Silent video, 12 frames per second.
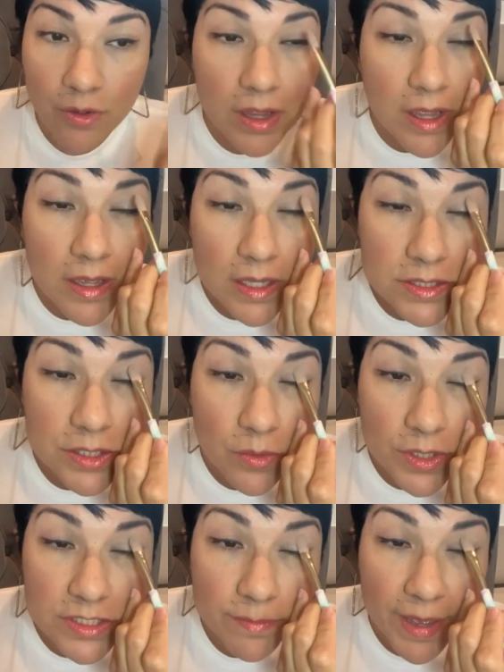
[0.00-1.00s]
So it's
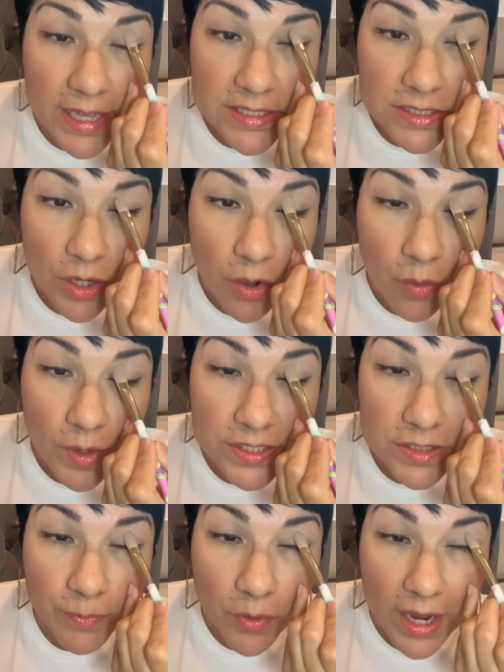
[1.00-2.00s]
best to always
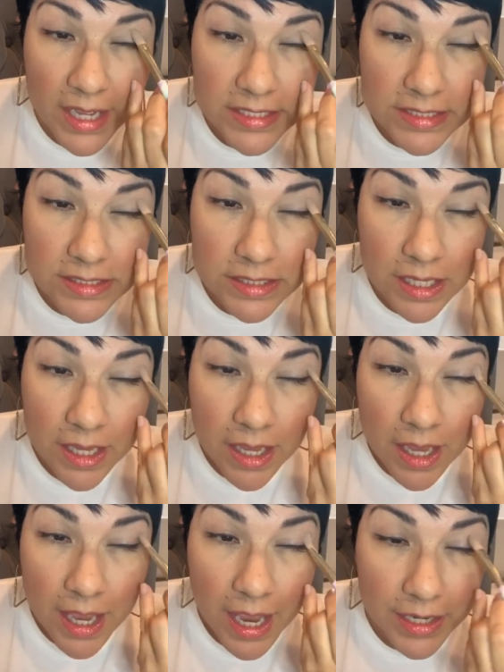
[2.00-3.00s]
press
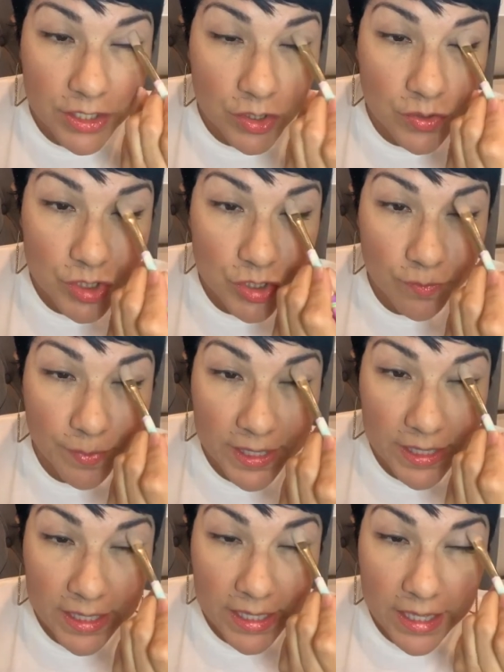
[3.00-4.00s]
and use your
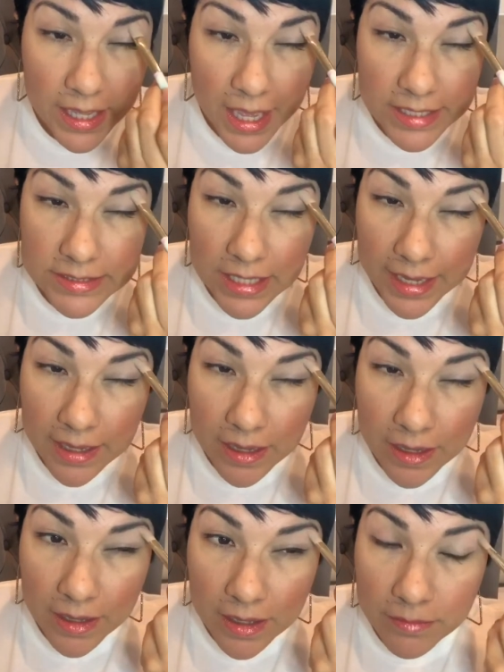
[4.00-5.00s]
pinky as like
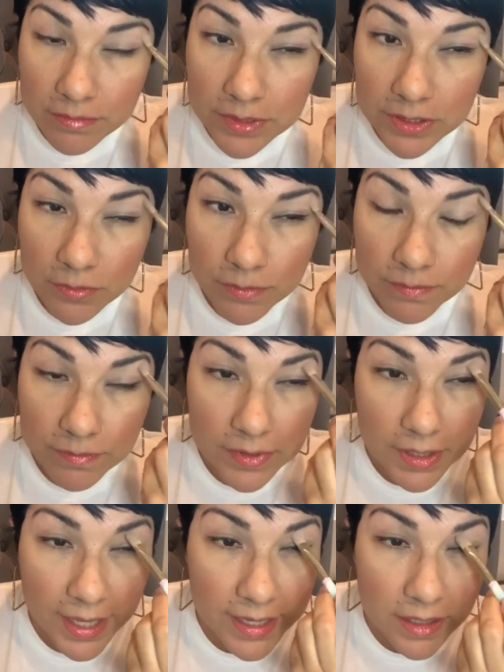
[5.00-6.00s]
a little
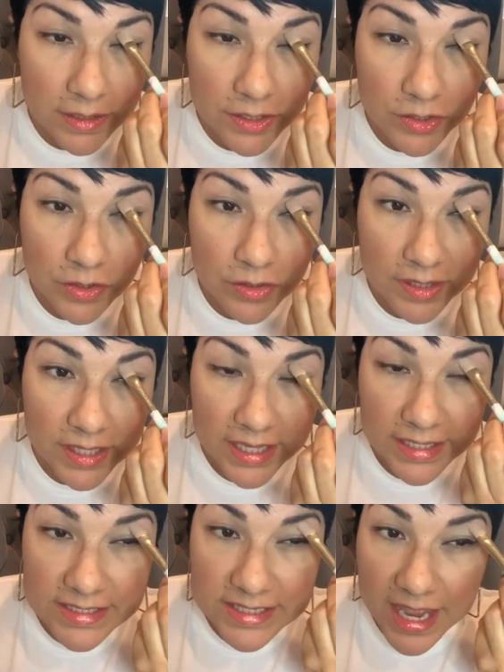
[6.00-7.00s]

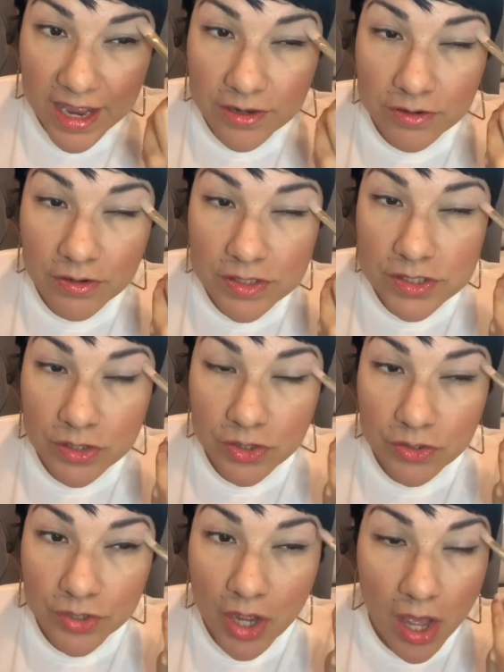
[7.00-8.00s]
kickstand, so you're
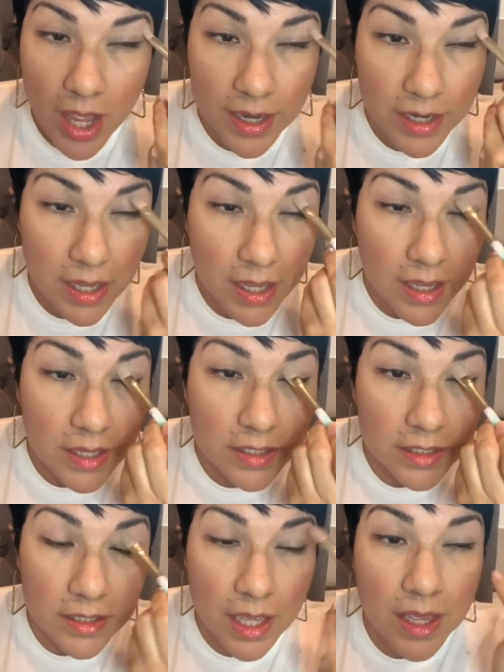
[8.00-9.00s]
not,
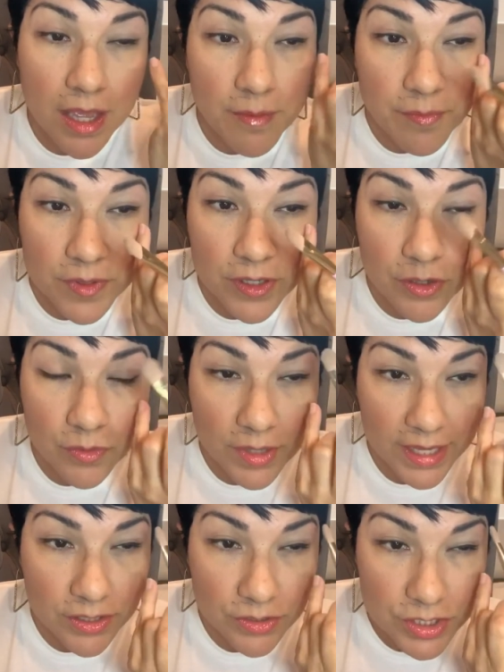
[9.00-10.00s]
you know, like you're
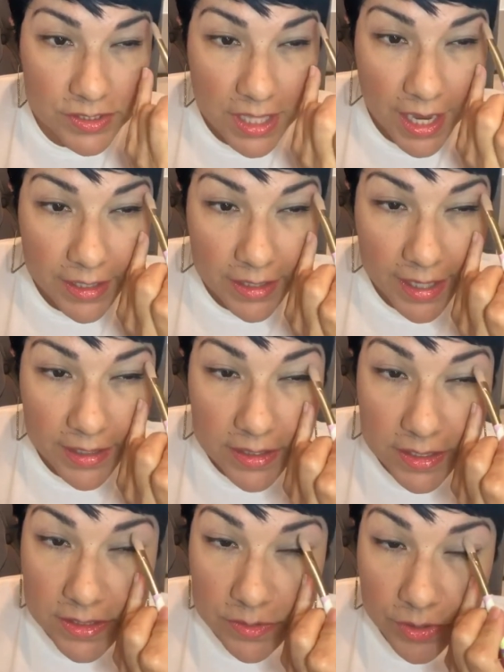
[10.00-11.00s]
just kind of like this
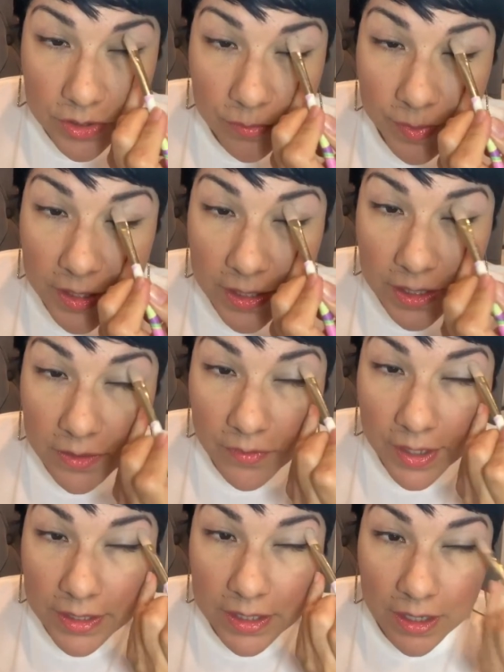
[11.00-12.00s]
with your pinky right
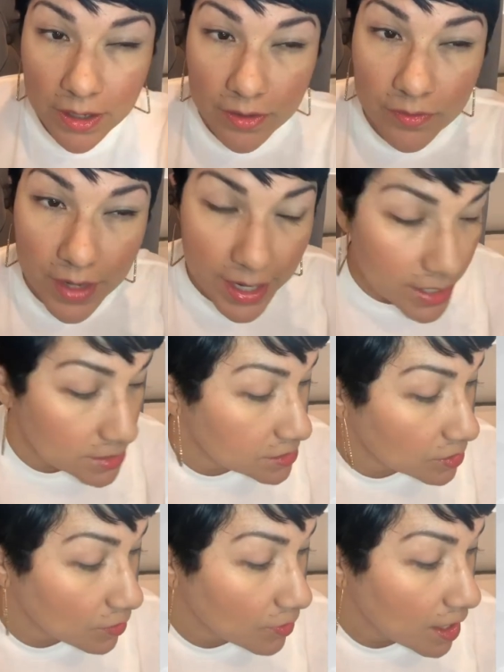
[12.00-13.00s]
there, right? So
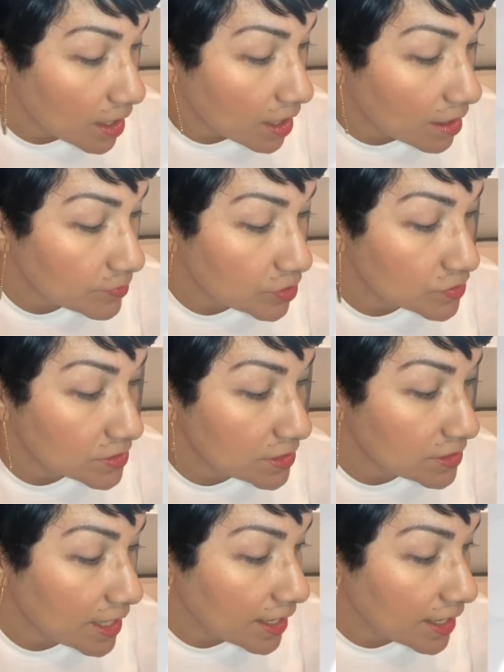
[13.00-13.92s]
I'm using that